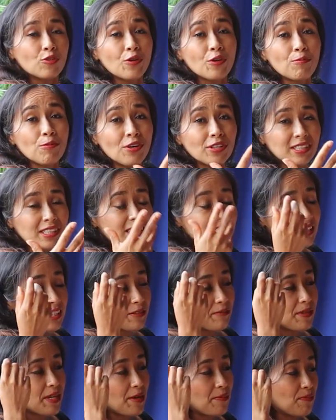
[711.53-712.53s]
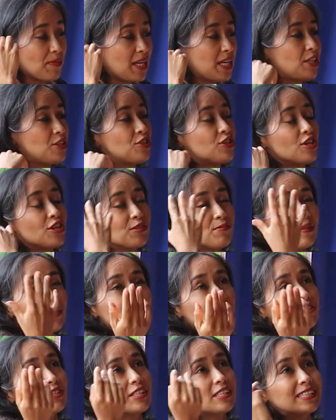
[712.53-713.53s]
we booked this Airbnb just
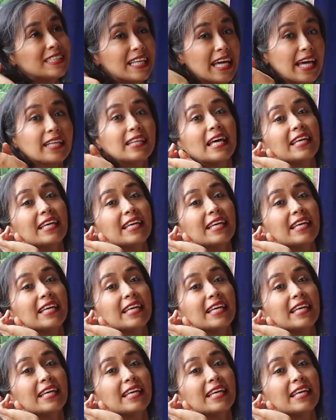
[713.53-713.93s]
because it said